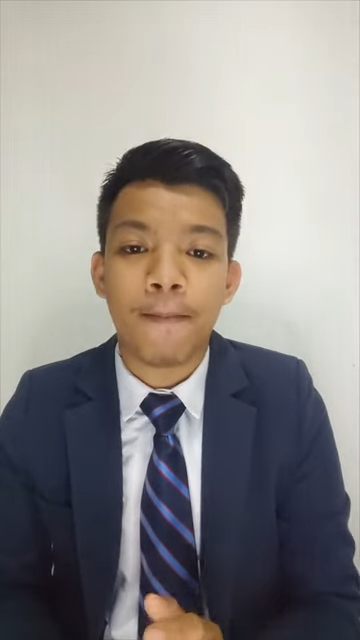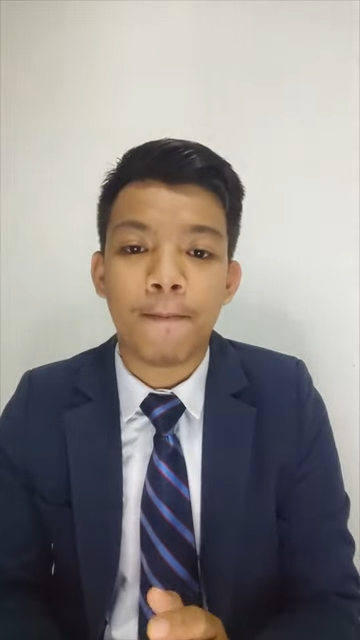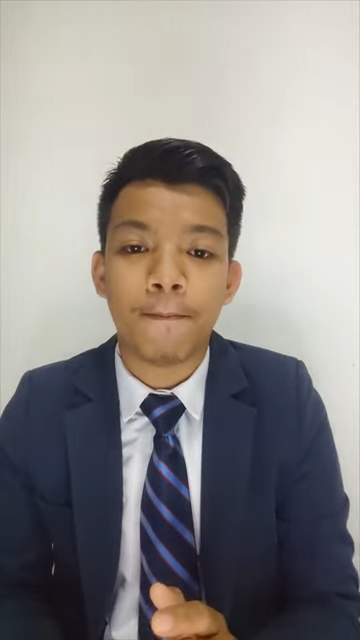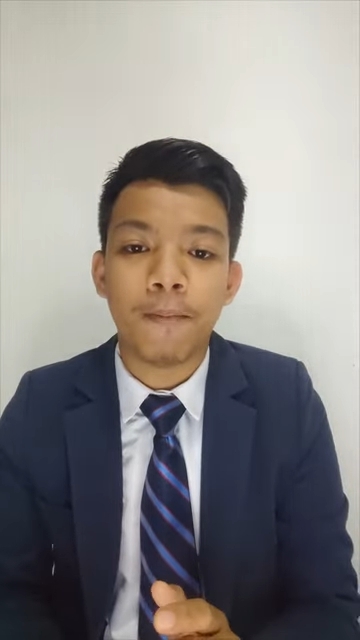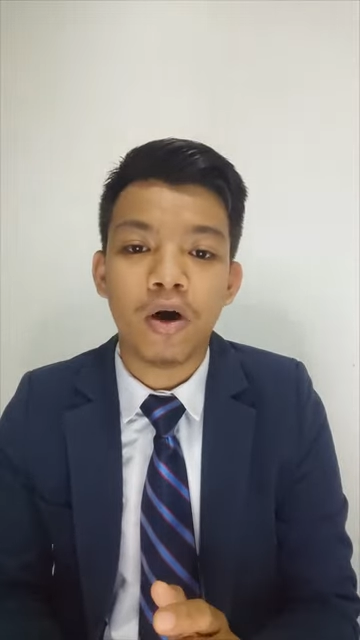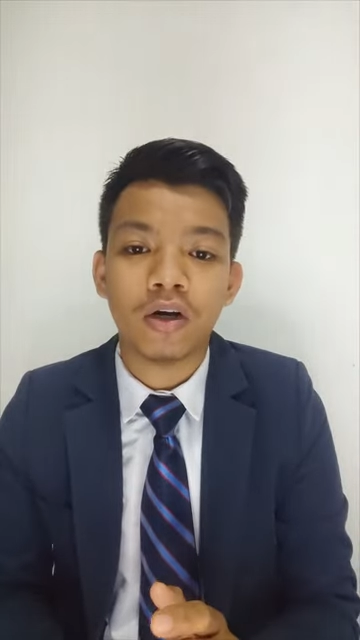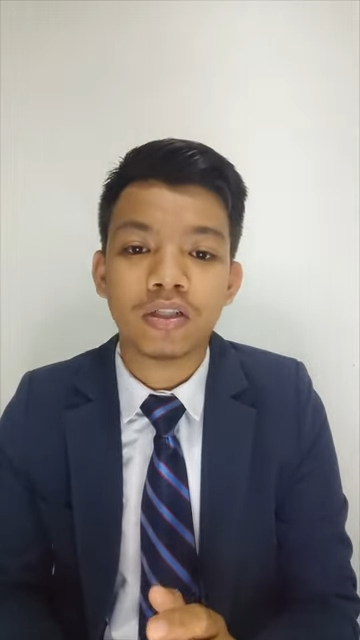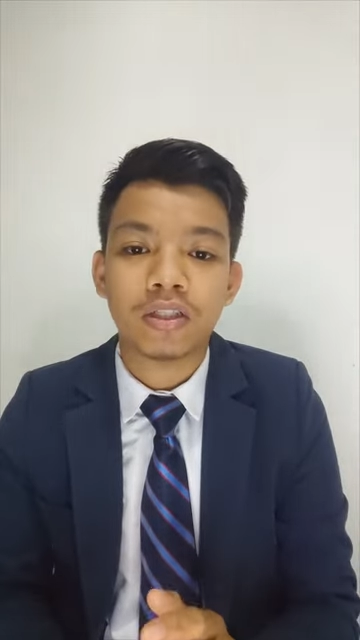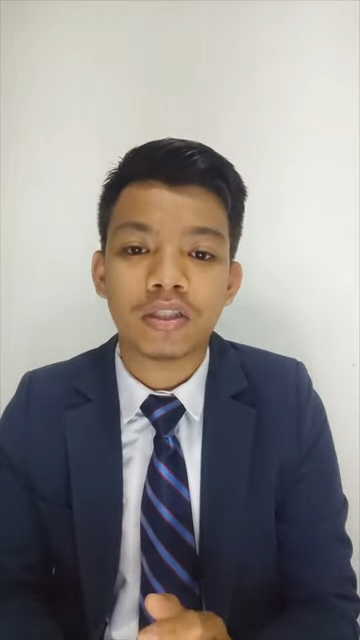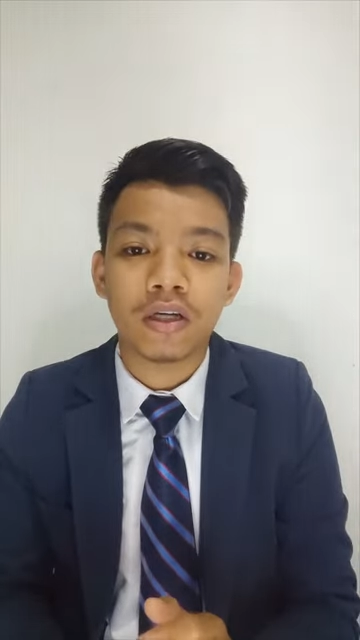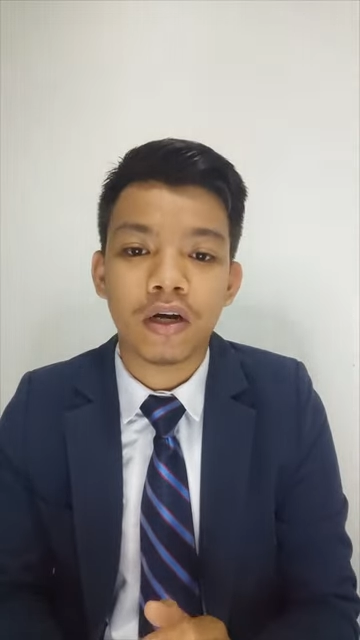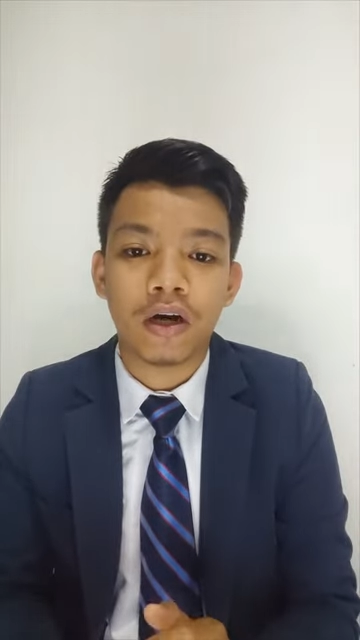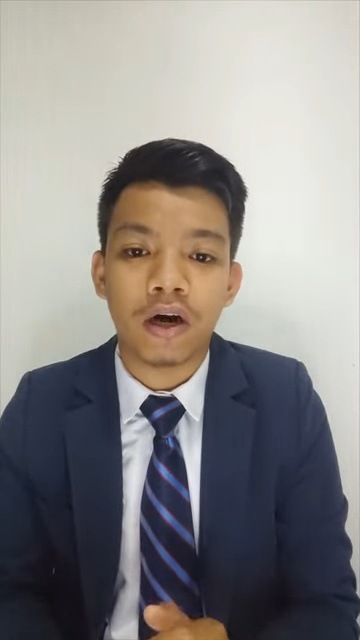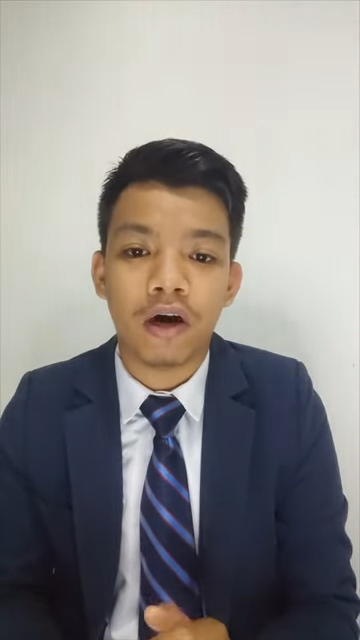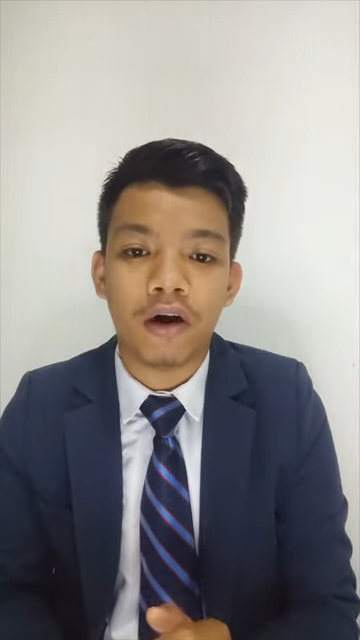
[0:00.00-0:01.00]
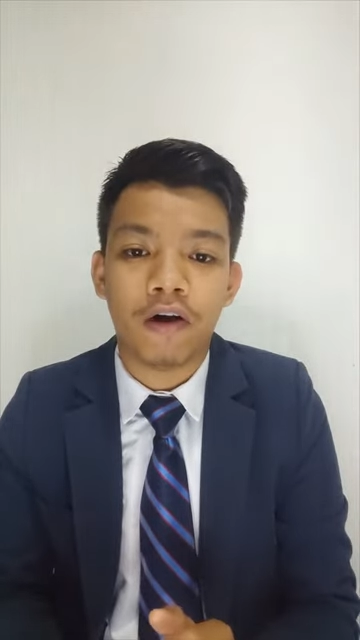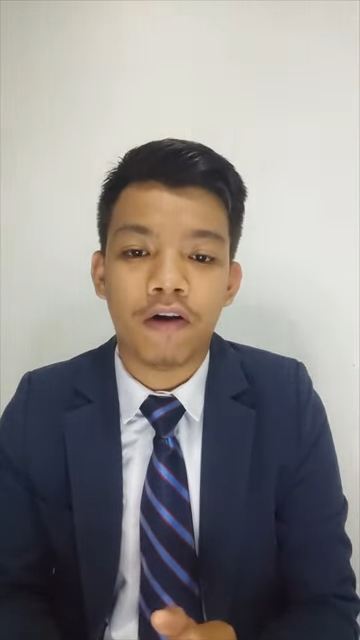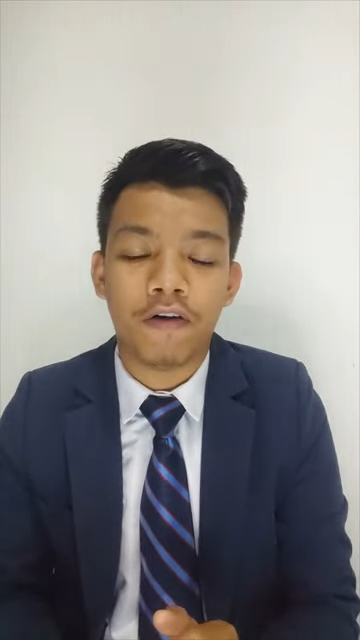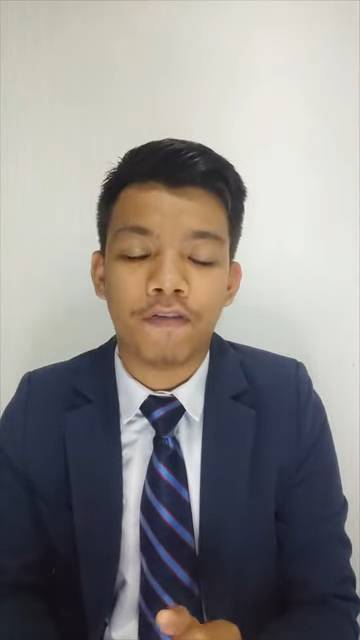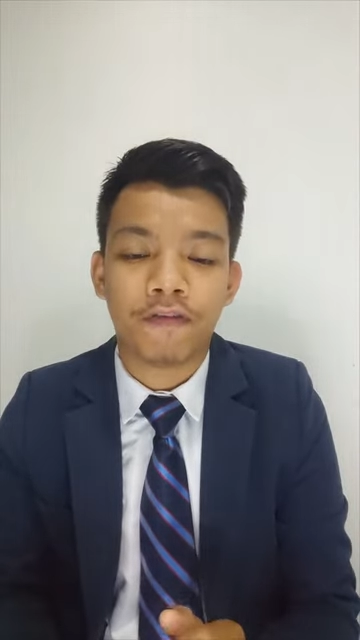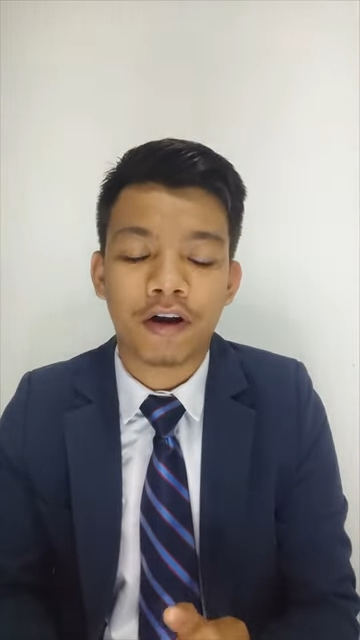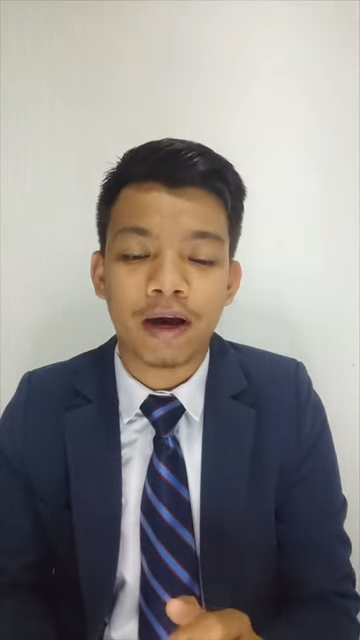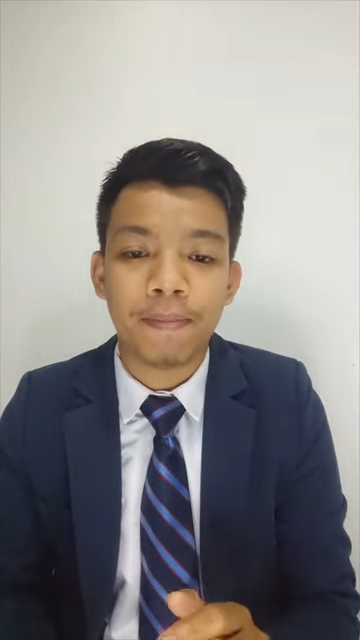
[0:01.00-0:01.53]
most of